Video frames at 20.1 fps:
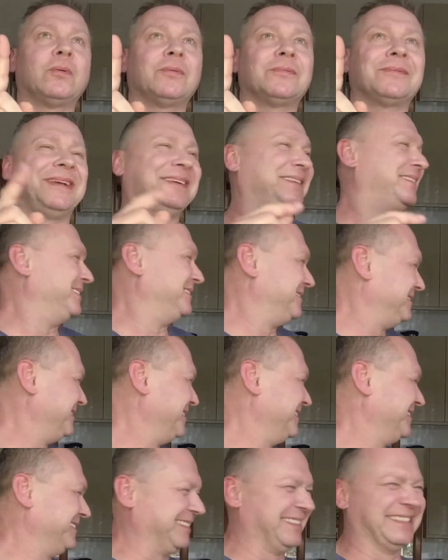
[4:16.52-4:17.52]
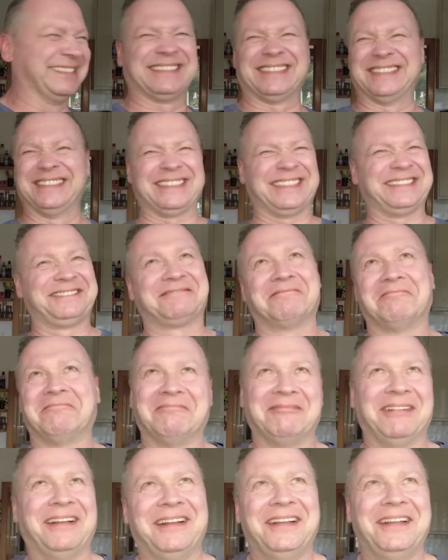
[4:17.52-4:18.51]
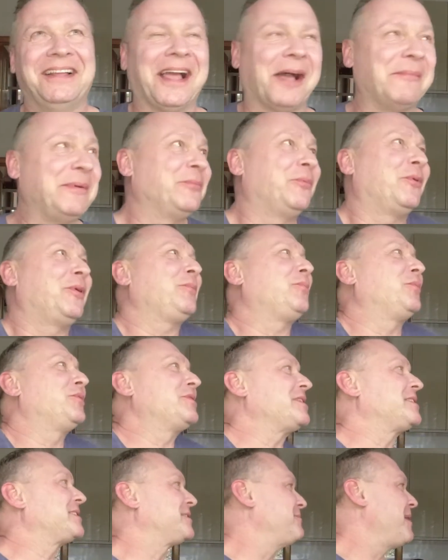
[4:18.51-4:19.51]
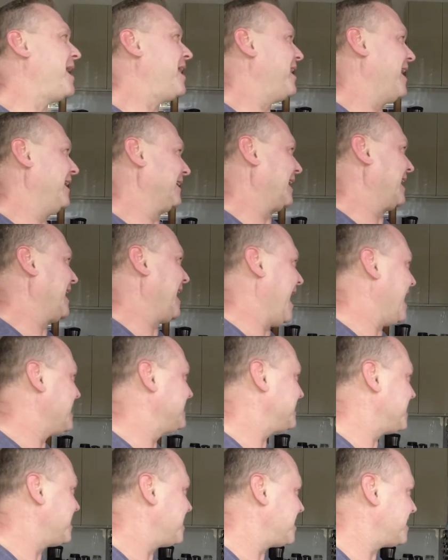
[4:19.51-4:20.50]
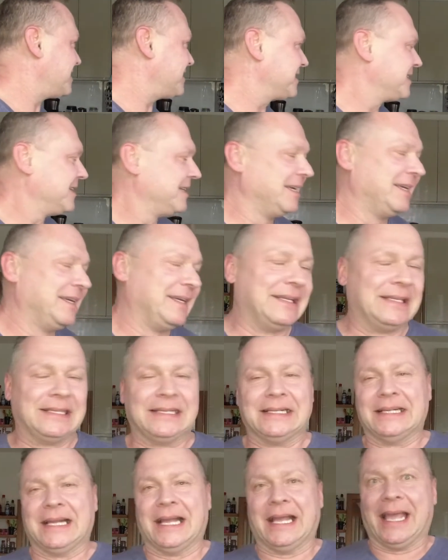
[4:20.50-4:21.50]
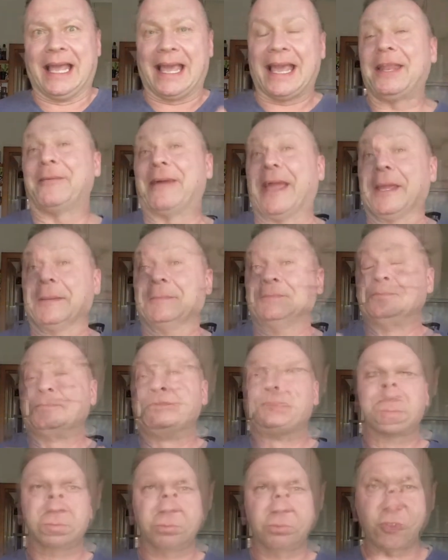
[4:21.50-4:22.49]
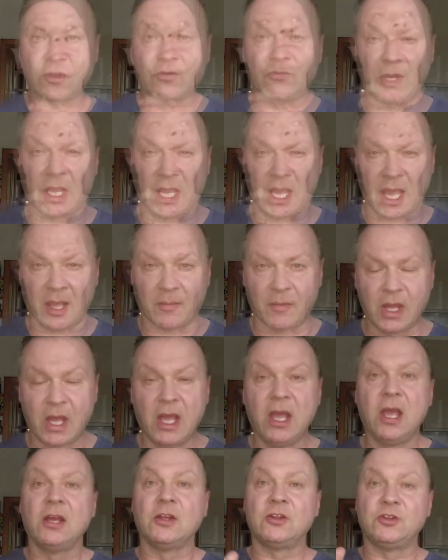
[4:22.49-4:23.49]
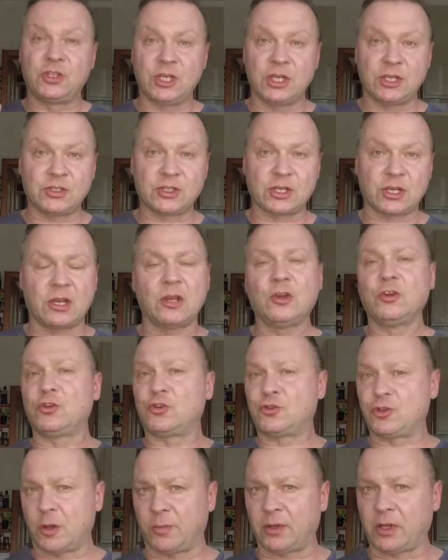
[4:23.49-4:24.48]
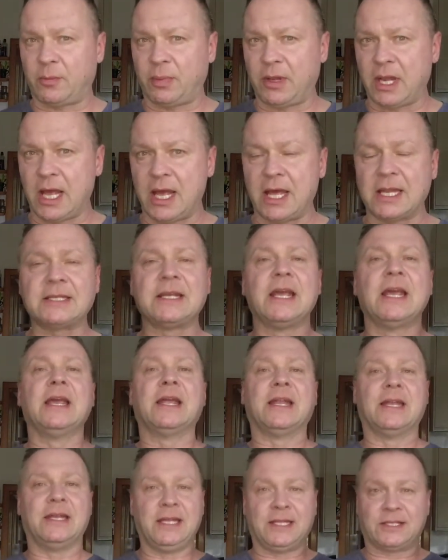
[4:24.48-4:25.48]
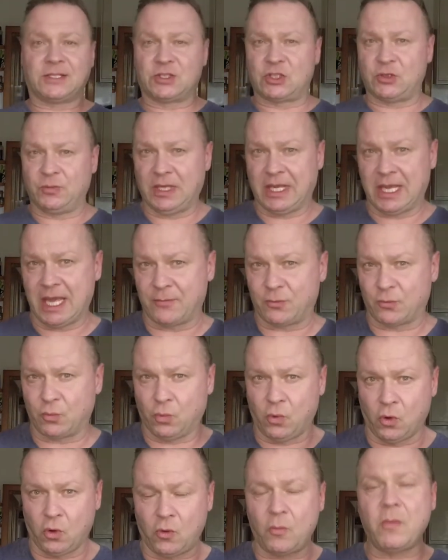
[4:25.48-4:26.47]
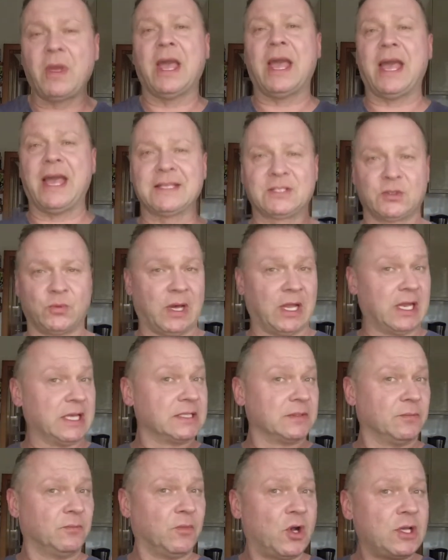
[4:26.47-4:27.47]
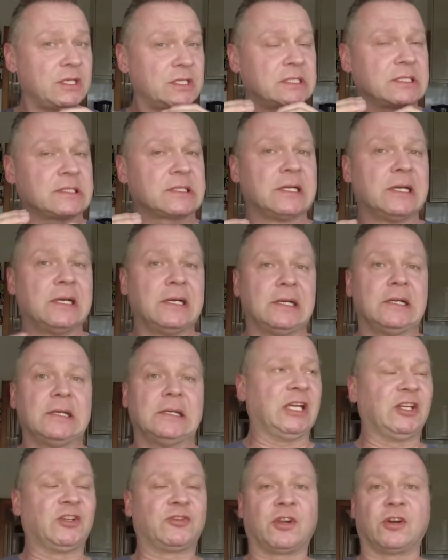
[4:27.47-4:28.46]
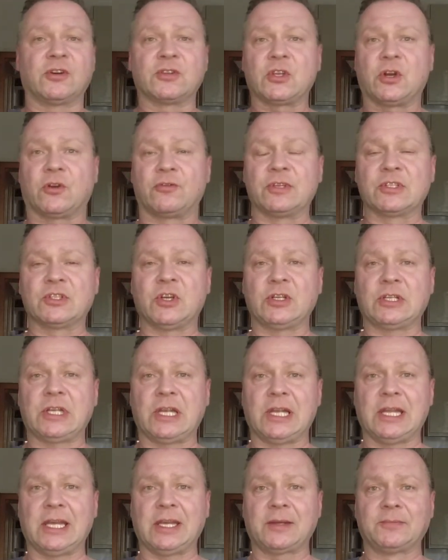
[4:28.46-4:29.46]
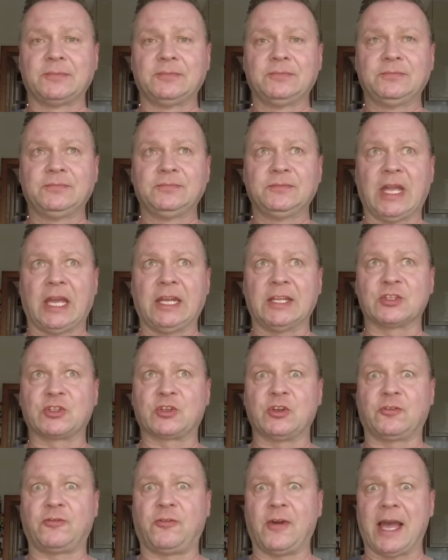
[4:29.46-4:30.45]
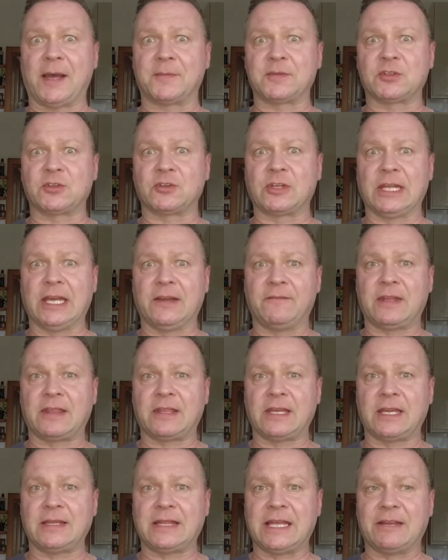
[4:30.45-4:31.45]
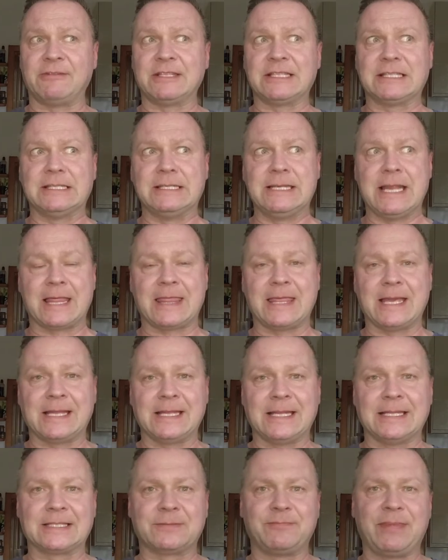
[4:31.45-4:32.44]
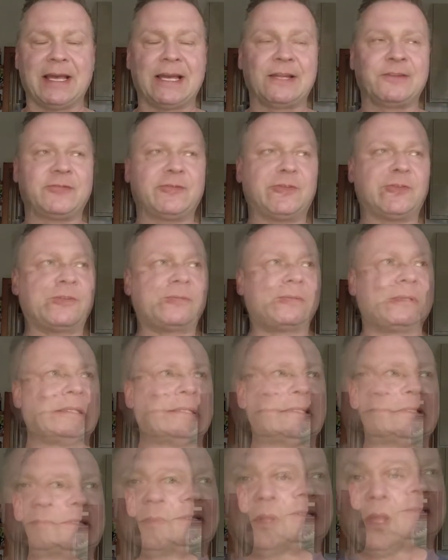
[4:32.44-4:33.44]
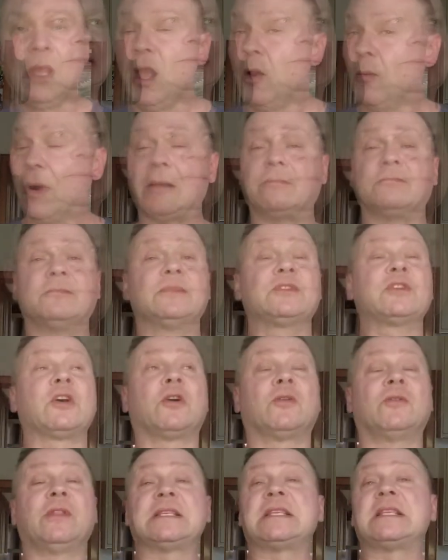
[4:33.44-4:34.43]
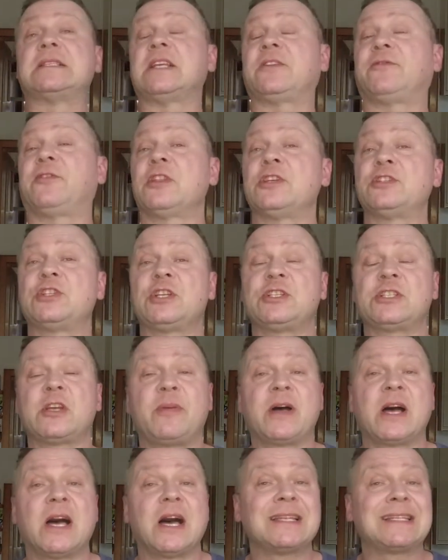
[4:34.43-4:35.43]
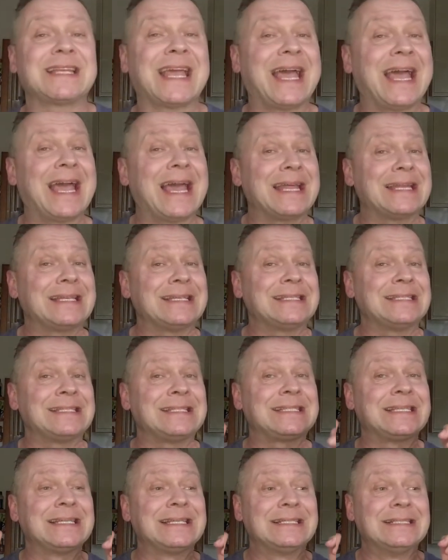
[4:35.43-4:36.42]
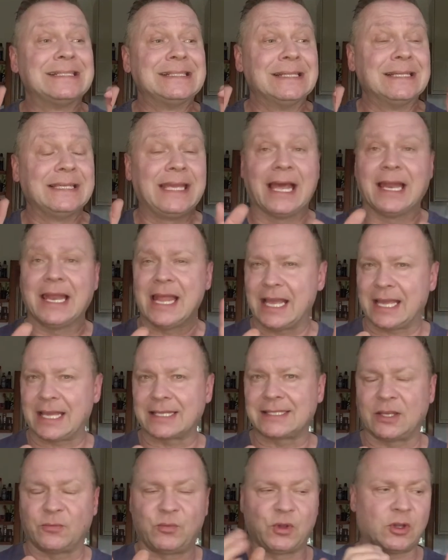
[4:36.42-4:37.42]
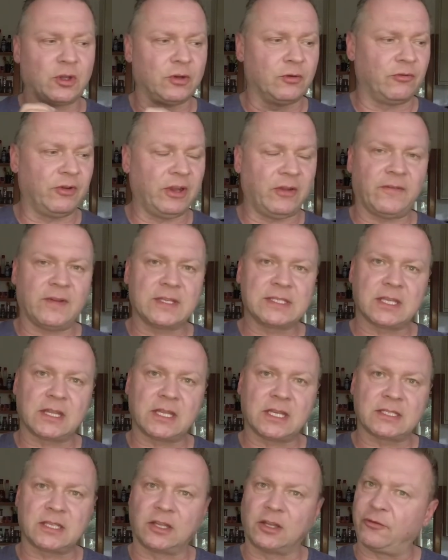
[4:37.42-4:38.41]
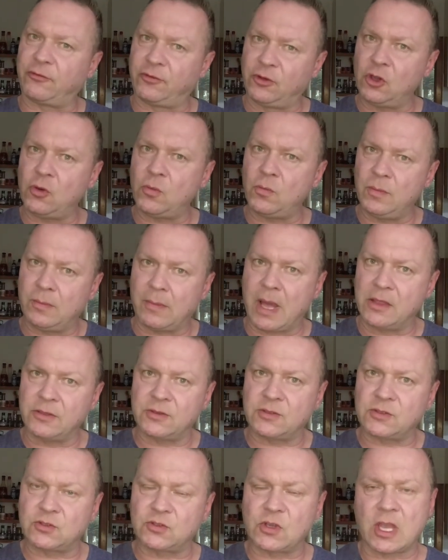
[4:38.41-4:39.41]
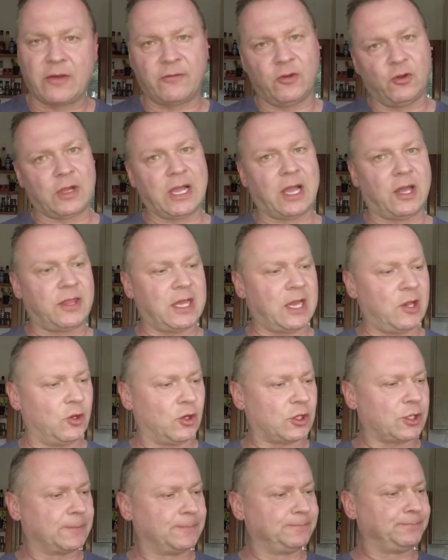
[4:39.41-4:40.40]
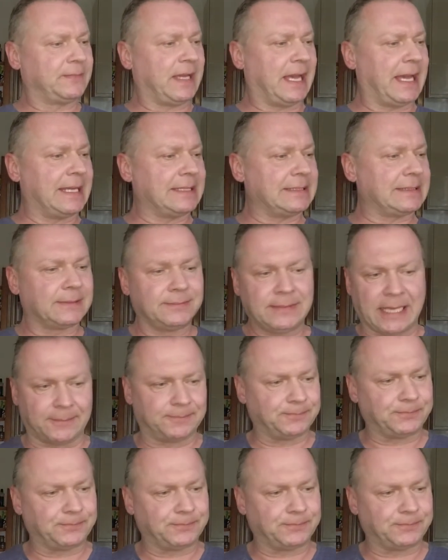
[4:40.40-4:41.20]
I mean, what would it smell like? A cat's ass? Anyway, to recap, ginger, tropical plant, needs to be kept warm as well as moist. It grows horizontally. It is good for absolutely everything. There is nothing it's bad for. Well, so this is it for the ginger part, and yeah, like I said, we're going to revisit this in a few months to have a look how they look, and yeah.